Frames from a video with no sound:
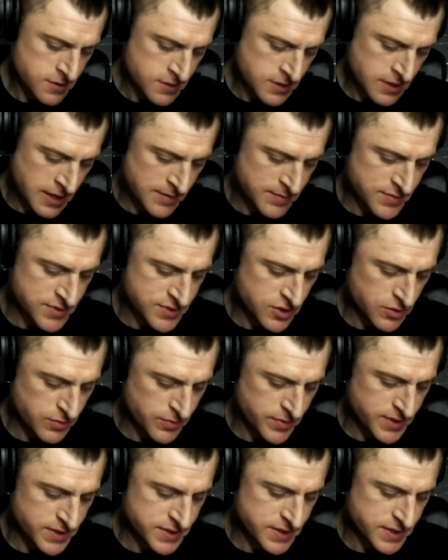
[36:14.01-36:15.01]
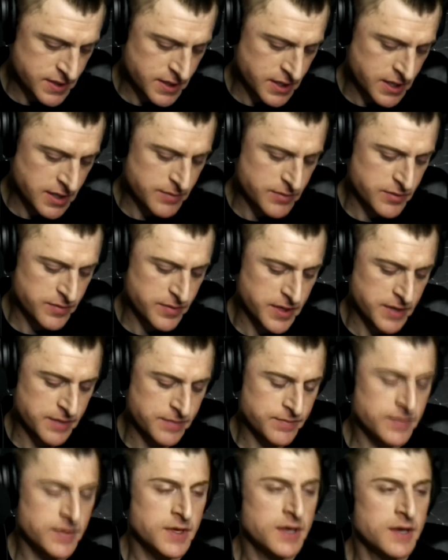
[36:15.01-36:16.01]
I'm just hoping it's going to come to me.
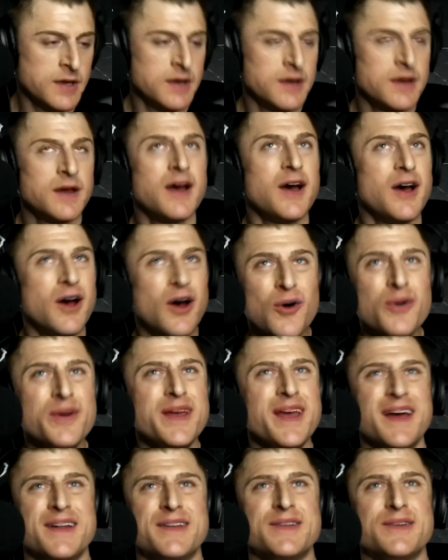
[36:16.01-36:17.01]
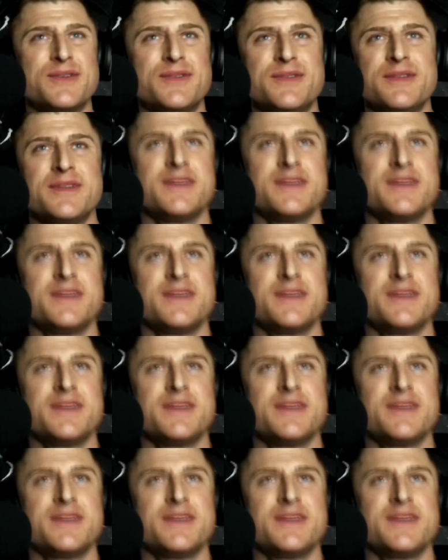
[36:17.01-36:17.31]
Oh yeah, dude.